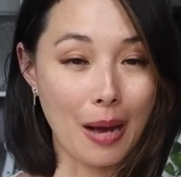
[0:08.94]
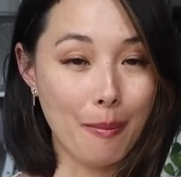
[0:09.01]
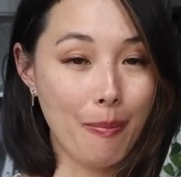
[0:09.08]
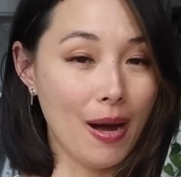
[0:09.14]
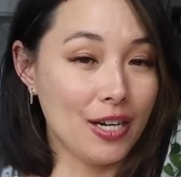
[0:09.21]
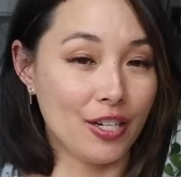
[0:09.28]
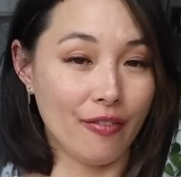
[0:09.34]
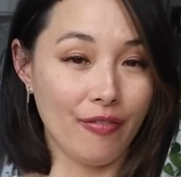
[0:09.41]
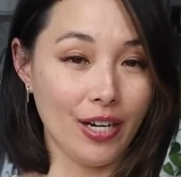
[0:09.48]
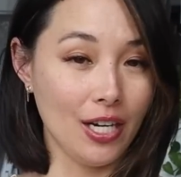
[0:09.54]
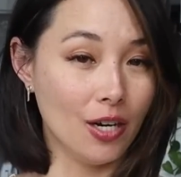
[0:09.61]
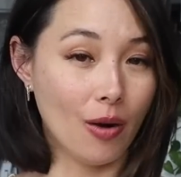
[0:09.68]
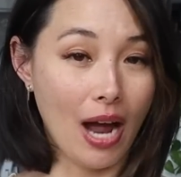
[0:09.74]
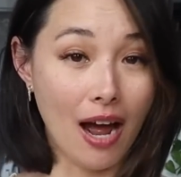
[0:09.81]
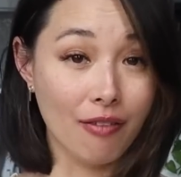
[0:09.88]
budget
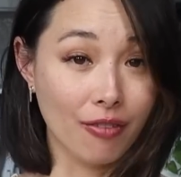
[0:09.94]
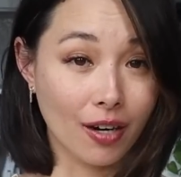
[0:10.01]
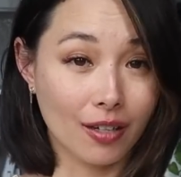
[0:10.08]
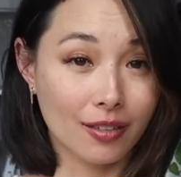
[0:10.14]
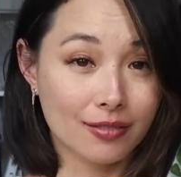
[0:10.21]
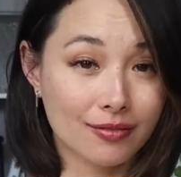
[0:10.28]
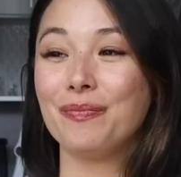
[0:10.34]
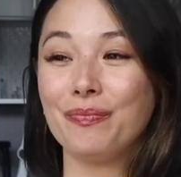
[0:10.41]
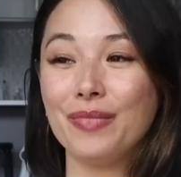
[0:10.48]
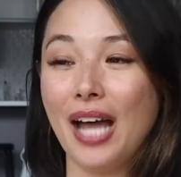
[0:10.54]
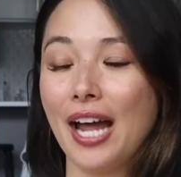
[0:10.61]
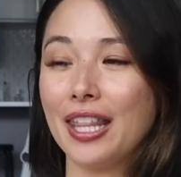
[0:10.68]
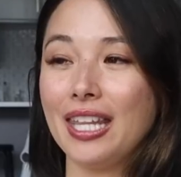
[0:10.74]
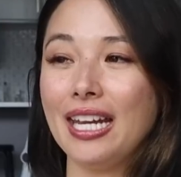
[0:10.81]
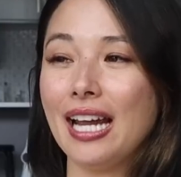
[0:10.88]
video ever.
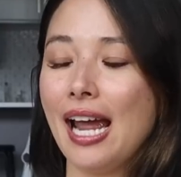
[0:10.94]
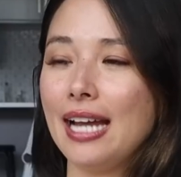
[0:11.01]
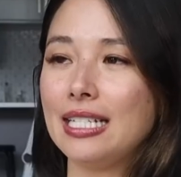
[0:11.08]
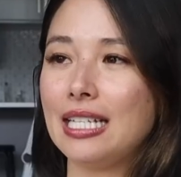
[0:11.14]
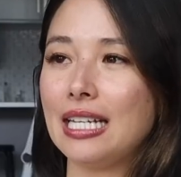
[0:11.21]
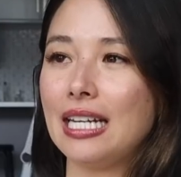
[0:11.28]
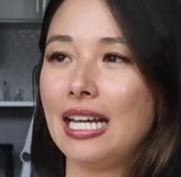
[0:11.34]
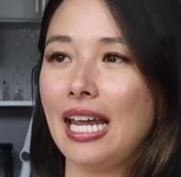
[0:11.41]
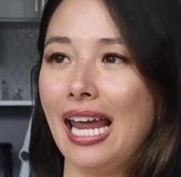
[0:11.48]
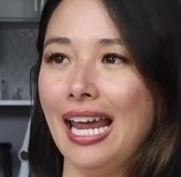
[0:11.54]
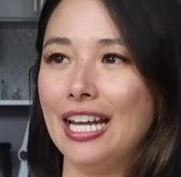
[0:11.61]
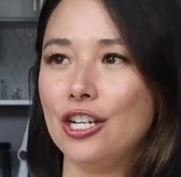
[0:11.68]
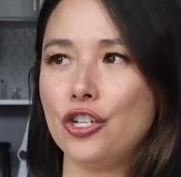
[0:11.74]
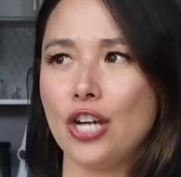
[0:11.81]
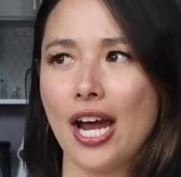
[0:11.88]
I think I did it
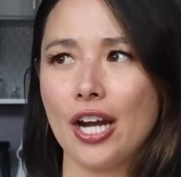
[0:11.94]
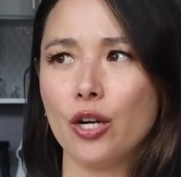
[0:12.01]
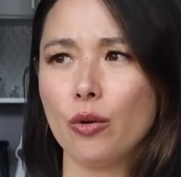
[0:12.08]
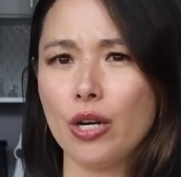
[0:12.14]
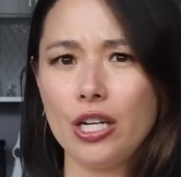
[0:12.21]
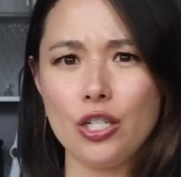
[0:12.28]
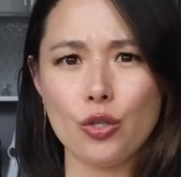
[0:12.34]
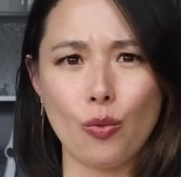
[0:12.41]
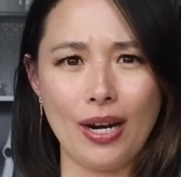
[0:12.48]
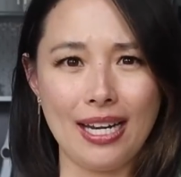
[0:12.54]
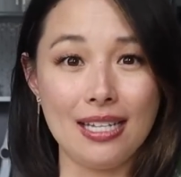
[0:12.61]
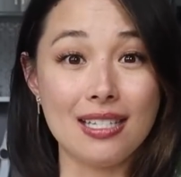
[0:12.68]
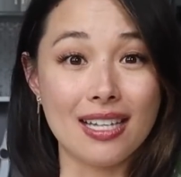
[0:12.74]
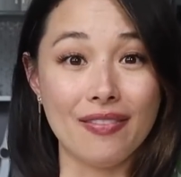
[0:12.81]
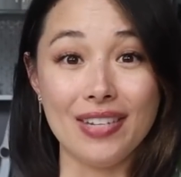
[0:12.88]
in January
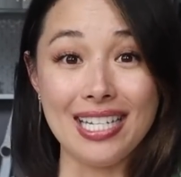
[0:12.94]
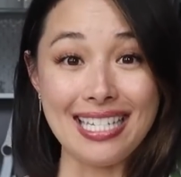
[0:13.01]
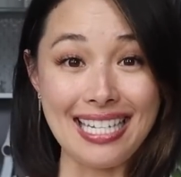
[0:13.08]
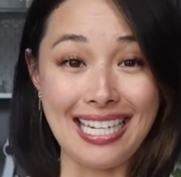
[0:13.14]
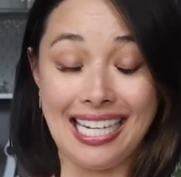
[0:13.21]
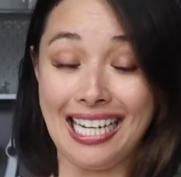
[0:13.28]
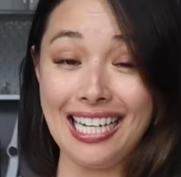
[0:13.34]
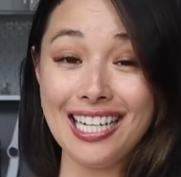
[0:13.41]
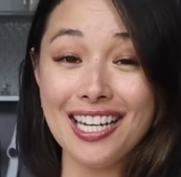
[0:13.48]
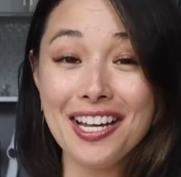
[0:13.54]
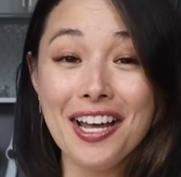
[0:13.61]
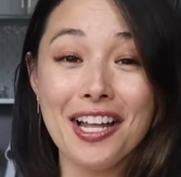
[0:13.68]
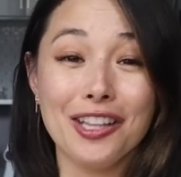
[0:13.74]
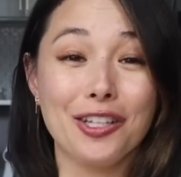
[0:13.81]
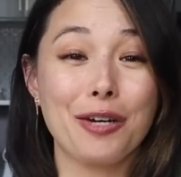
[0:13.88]
2017.
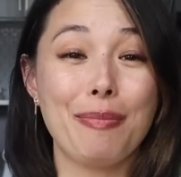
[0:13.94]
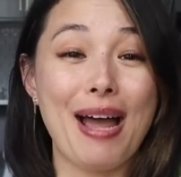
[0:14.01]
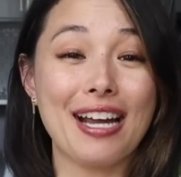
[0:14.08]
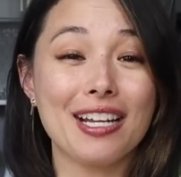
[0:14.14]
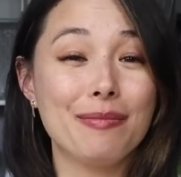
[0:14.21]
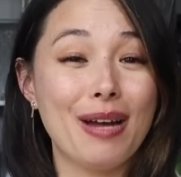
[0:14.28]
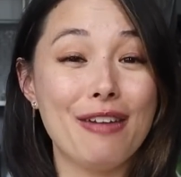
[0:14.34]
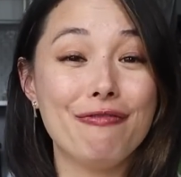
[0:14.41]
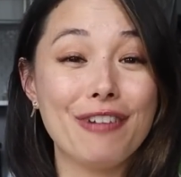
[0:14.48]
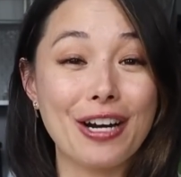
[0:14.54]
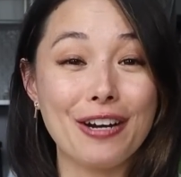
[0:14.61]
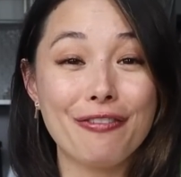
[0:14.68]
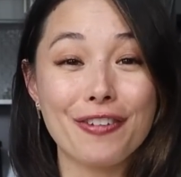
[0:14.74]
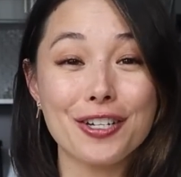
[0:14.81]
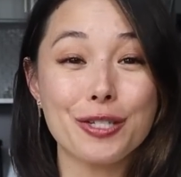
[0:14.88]
Look back at my
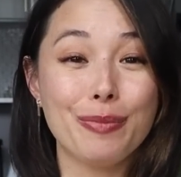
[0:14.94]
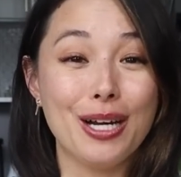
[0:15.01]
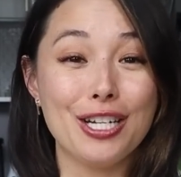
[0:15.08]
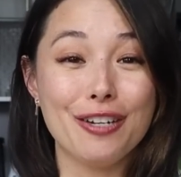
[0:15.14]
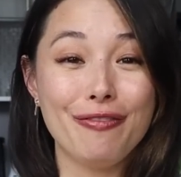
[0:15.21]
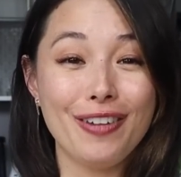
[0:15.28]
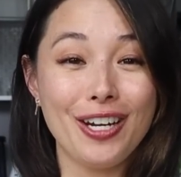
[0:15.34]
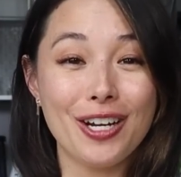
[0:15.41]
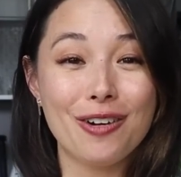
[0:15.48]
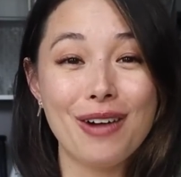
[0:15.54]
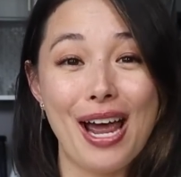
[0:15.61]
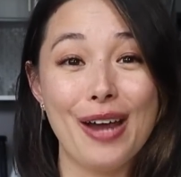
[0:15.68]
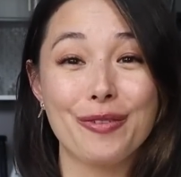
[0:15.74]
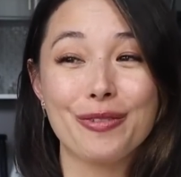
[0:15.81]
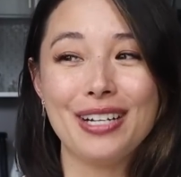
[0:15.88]
very first budget video
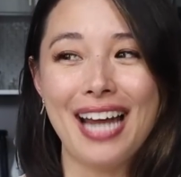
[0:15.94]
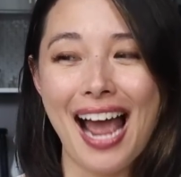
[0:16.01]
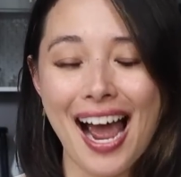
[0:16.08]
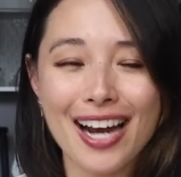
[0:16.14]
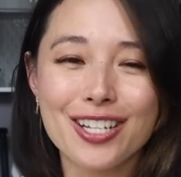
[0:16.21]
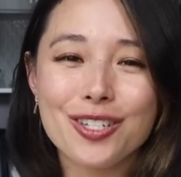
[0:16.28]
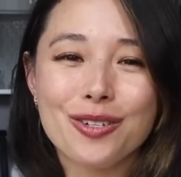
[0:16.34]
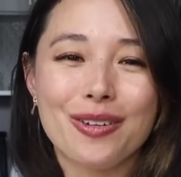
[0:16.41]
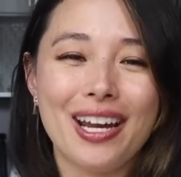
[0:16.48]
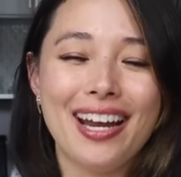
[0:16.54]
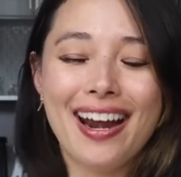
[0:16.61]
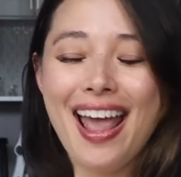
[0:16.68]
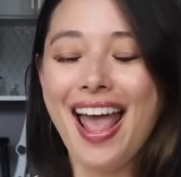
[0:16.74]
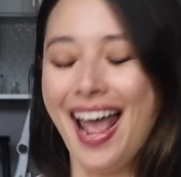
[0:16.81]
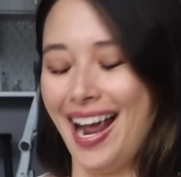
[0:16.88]
and react to
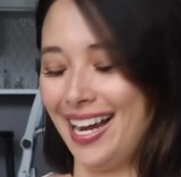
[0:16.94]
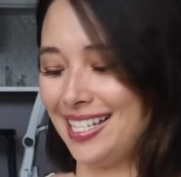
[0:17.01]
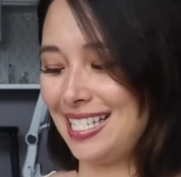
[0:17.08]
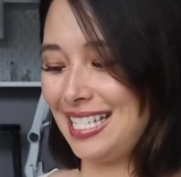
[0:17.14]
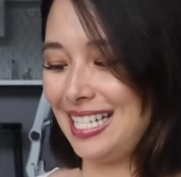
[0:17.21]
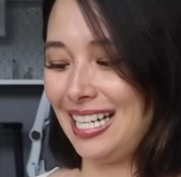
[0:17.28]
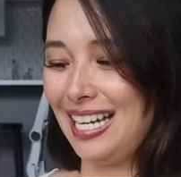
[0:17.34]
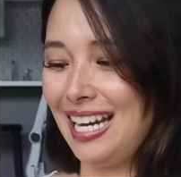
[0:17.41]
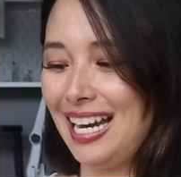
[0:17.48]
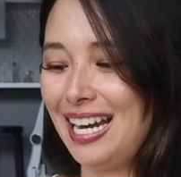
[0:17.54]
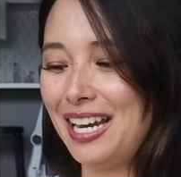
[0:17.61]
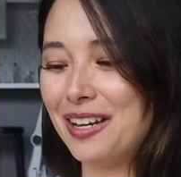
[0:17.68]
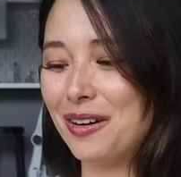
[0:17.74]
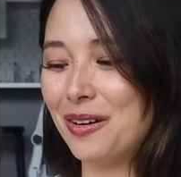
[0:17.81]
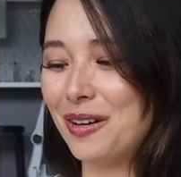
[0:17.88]
it and
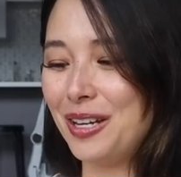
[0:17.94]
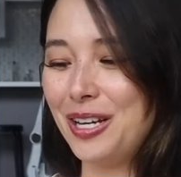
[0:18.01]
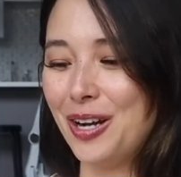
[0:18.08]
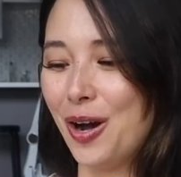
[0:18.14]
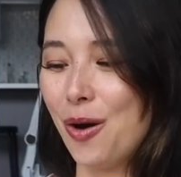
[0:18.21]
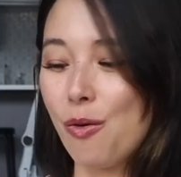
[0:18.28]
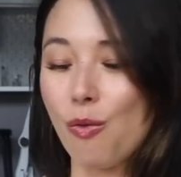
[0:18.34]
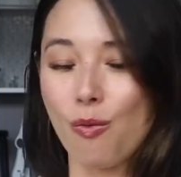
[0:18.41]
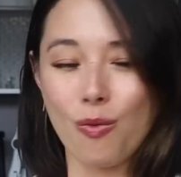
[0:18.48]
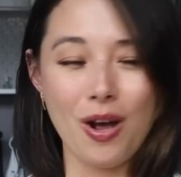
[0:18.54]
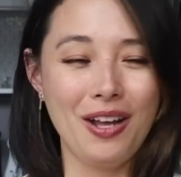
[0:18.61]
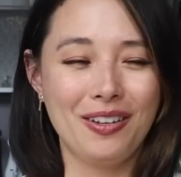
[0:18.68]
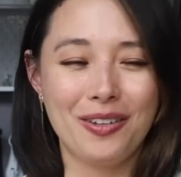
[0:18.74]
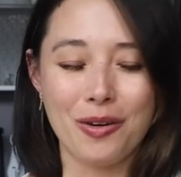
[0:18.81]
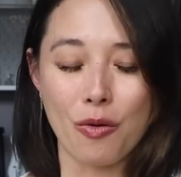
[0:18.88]
see,
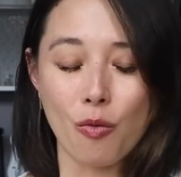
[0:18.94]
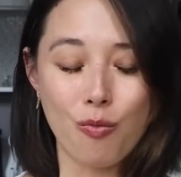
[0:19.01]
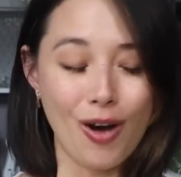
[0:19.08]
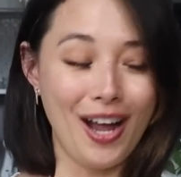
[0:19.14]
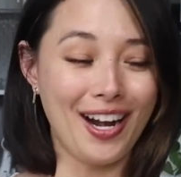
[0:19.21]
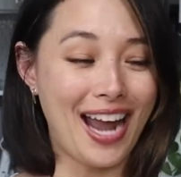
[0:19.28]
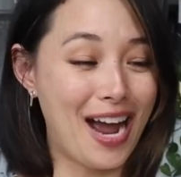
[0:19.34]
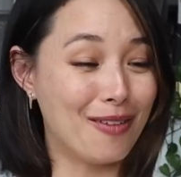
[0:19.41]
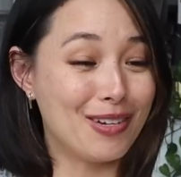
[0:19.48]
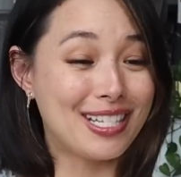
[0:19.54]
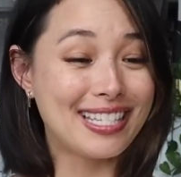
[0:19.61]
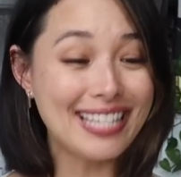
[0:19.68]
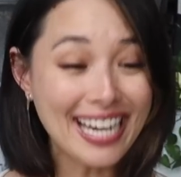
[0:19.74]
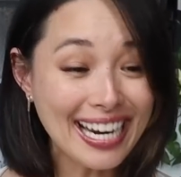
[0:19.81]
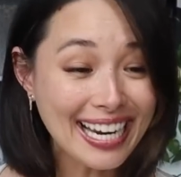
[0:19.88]
what I was
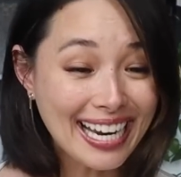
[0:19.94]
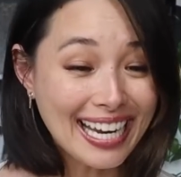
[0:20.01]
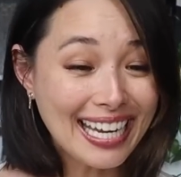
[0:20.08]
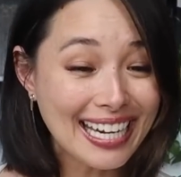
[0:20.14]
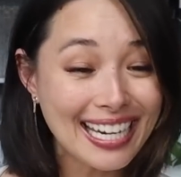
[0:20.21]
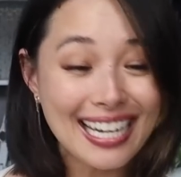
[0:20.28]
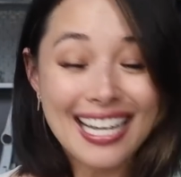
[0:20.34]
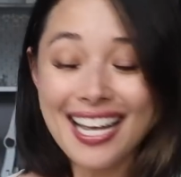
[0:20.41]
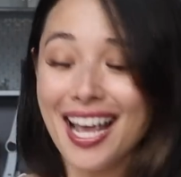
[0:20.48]
thinking,